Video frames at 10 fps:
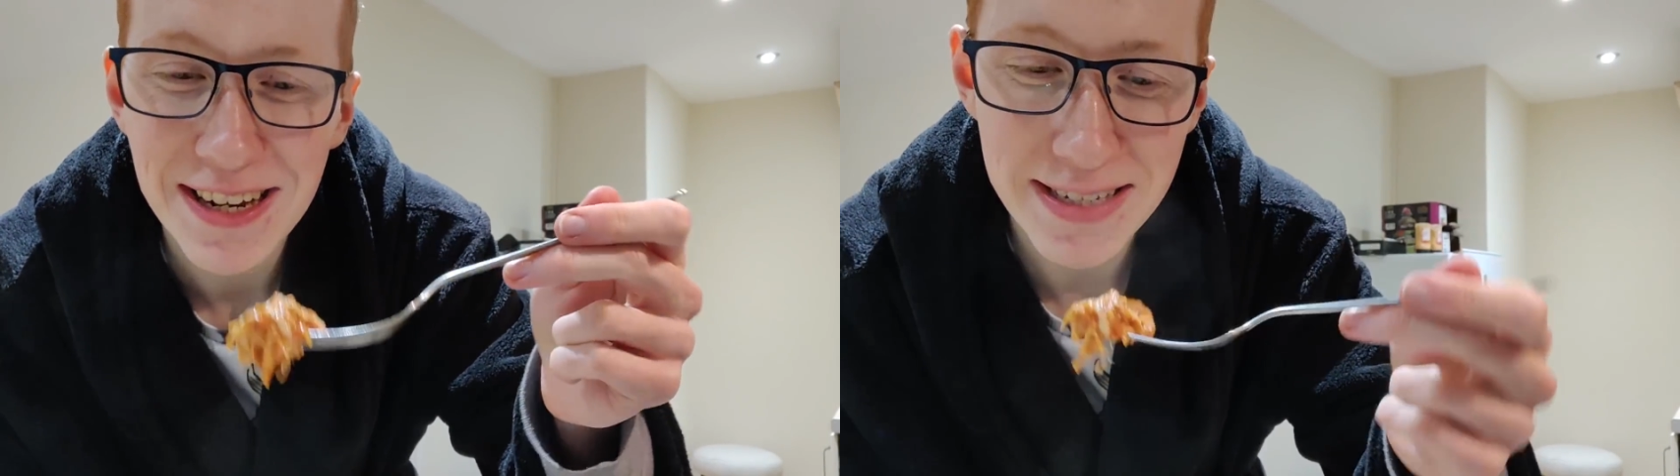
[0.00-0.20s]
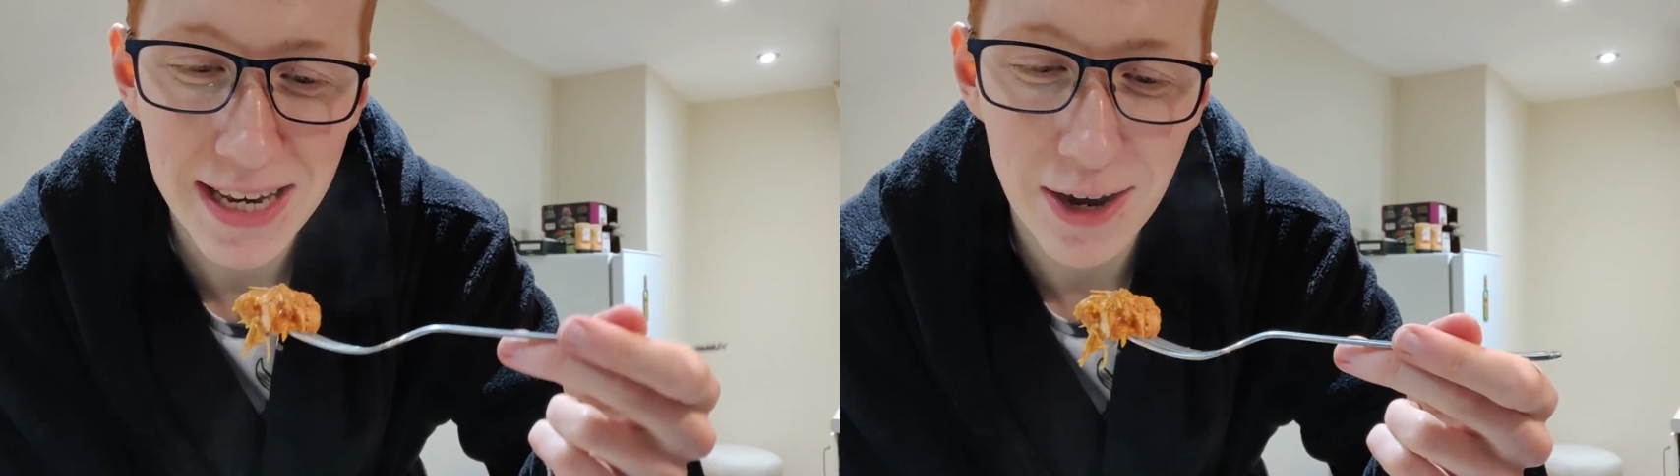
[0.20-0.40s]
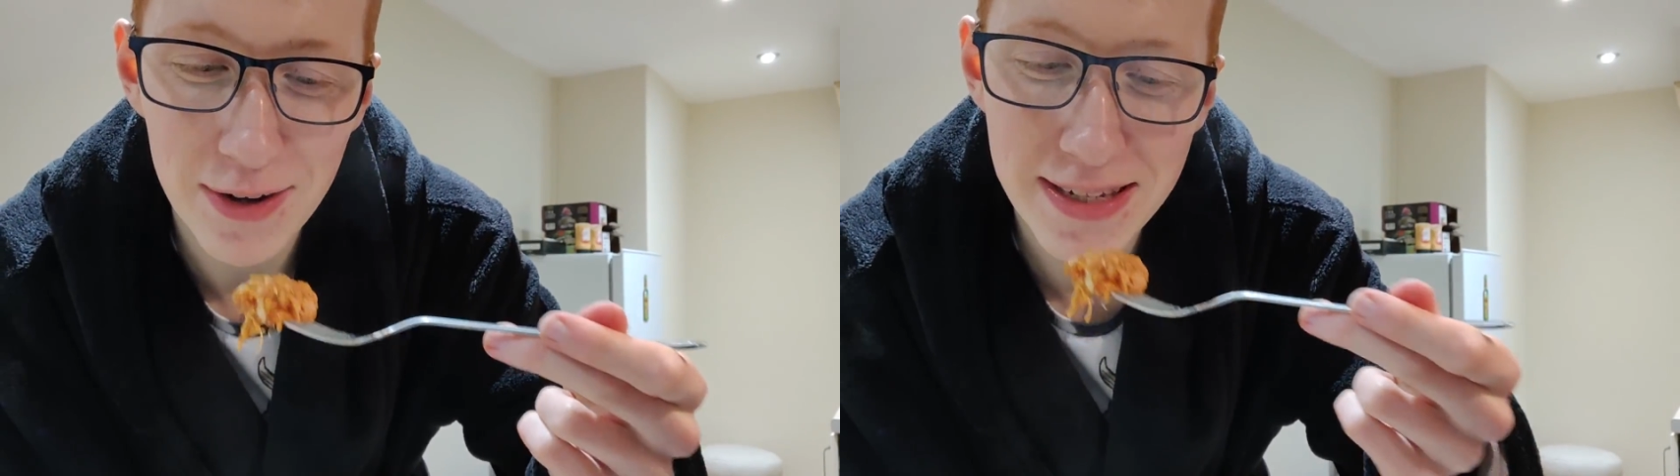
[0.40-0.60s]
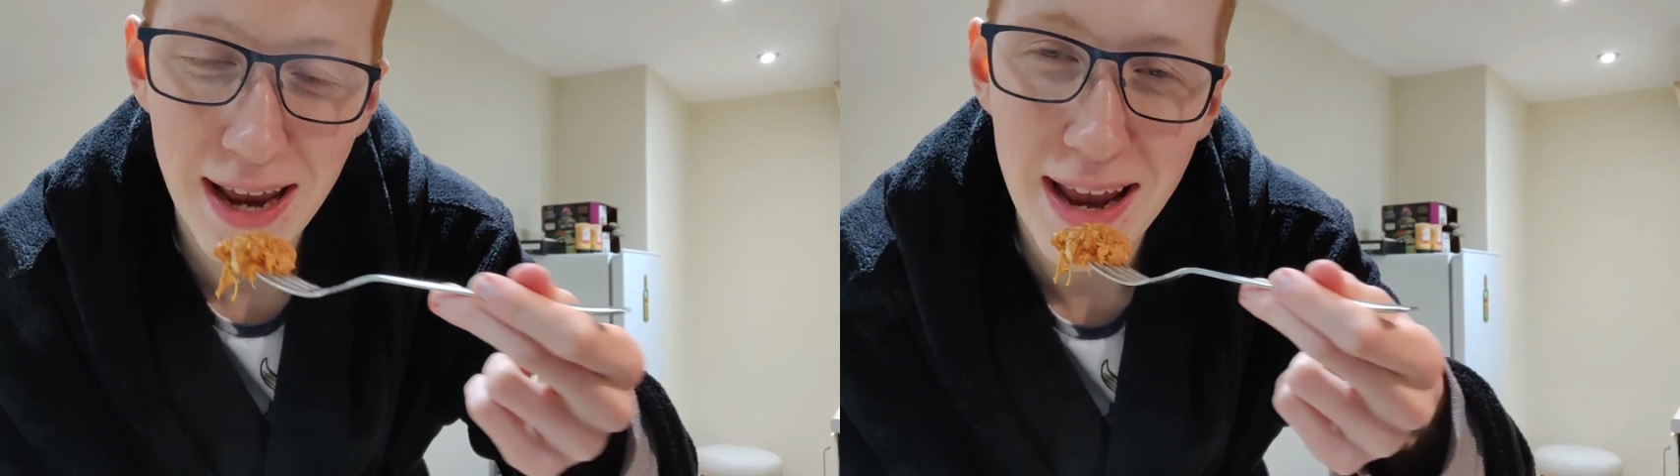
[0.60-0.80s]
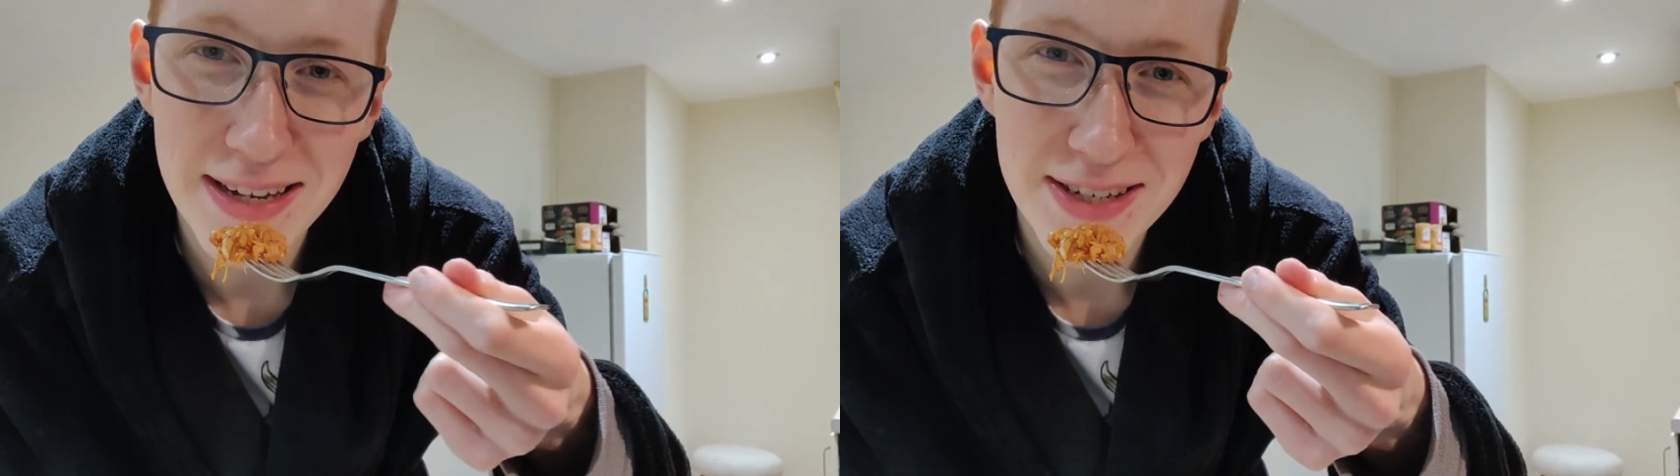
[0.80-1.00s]
Let's see how it
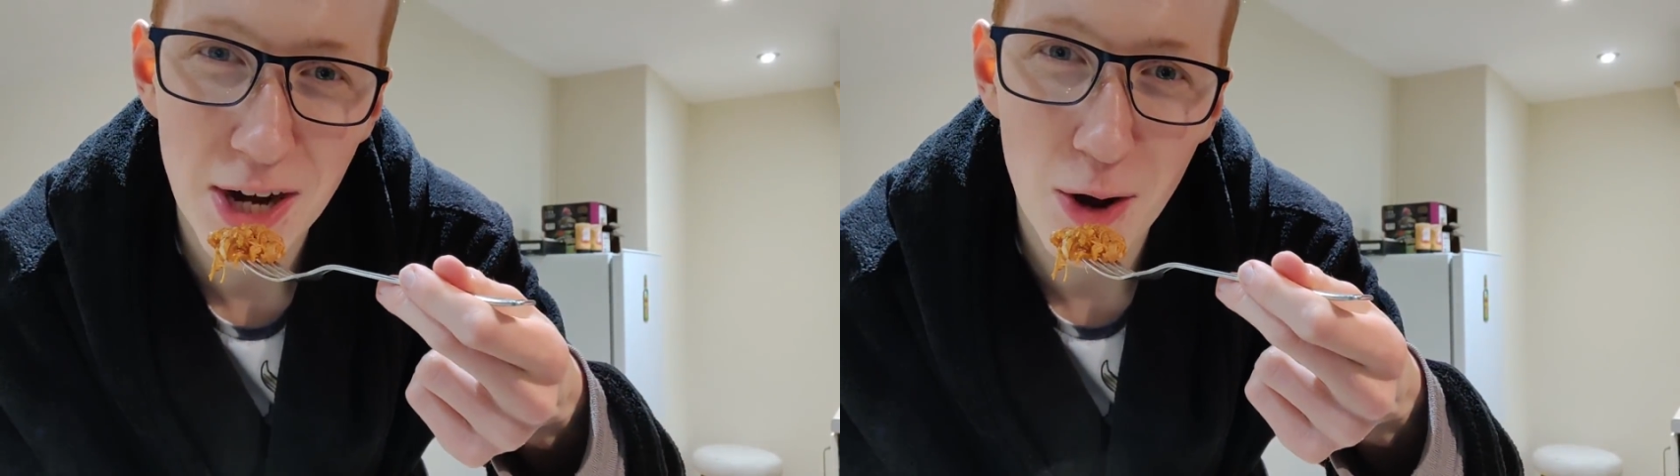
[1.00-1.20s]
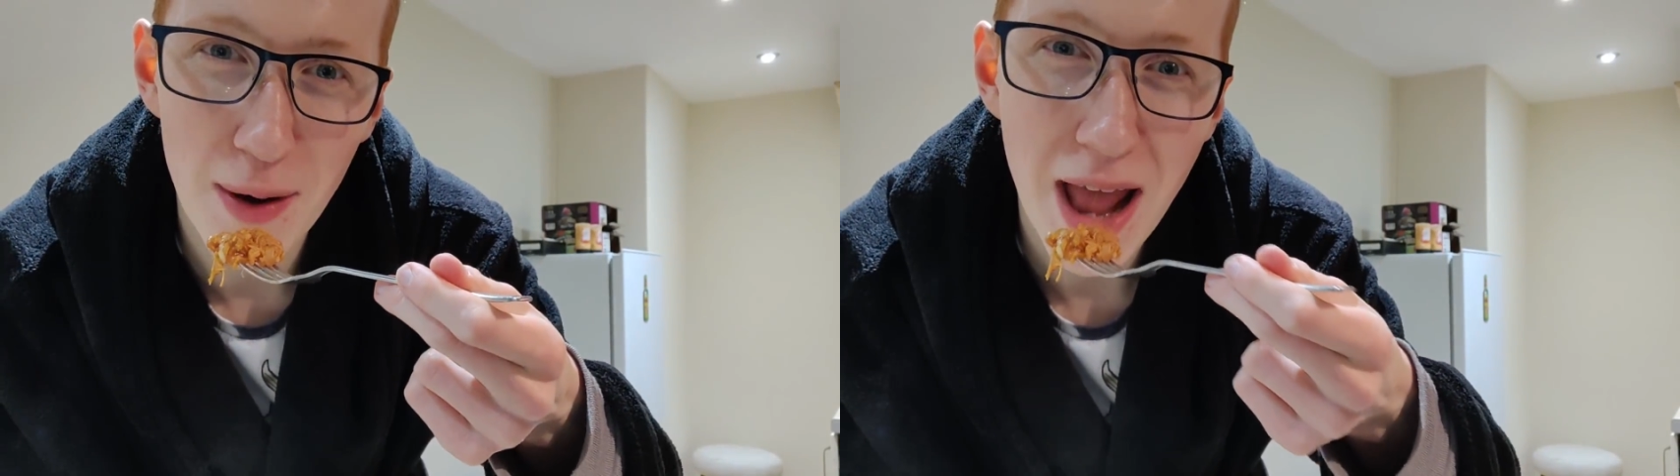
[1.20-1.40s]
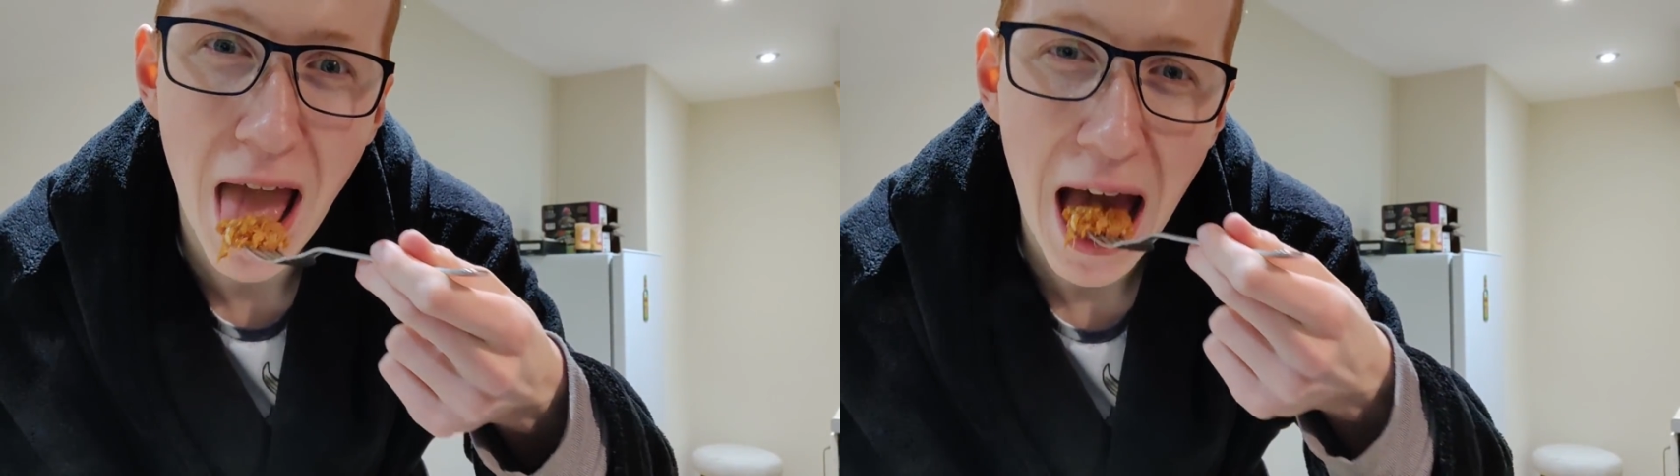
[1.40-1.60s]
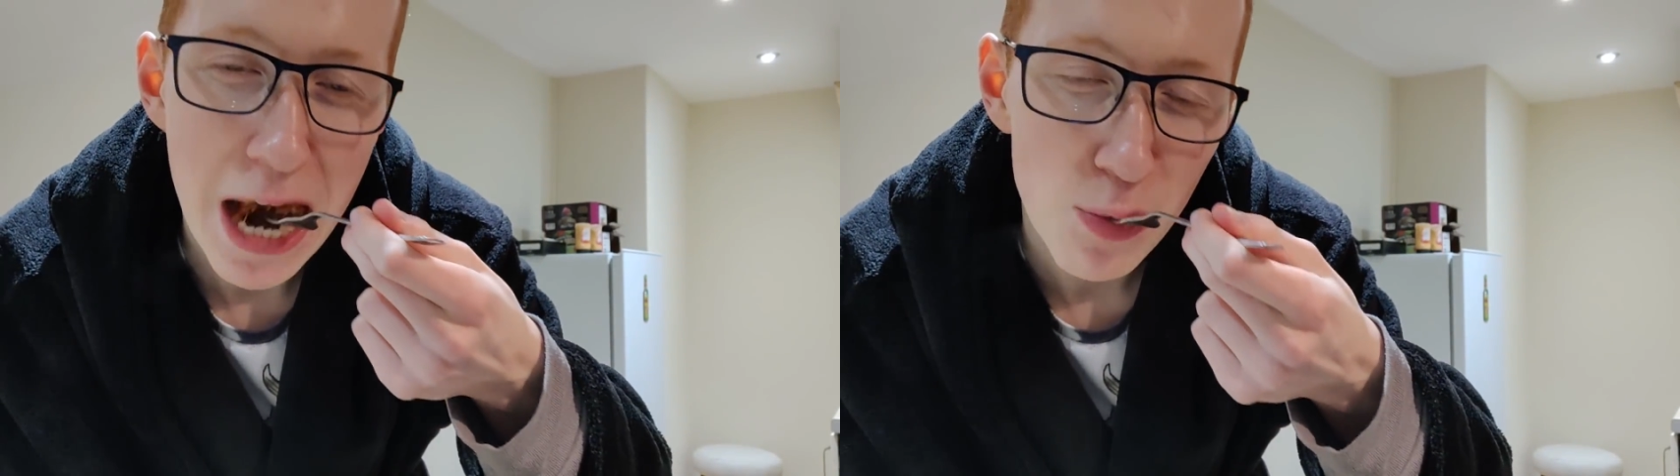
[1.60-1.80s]
tastes, shall we?